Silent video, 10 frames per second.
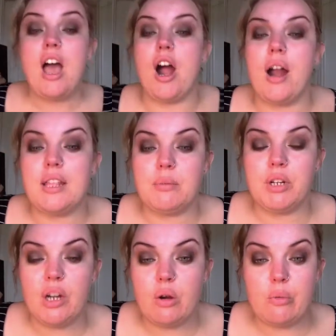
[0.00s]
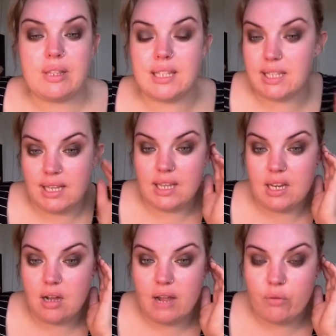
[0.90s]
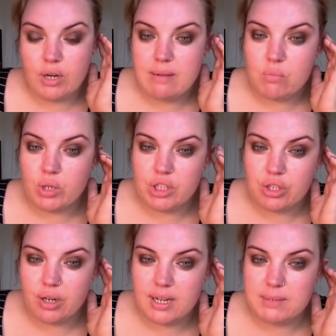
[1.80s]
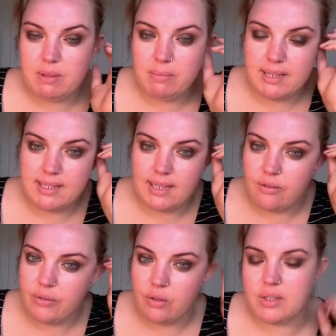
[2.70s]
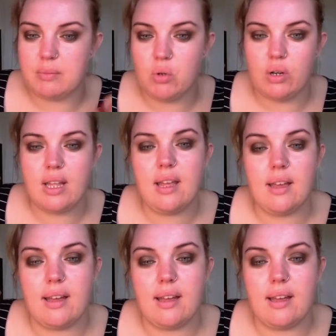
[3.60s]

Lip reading: Alright, so I'm going to go in with skin. I've already moisturised with my Cetaphil this morning.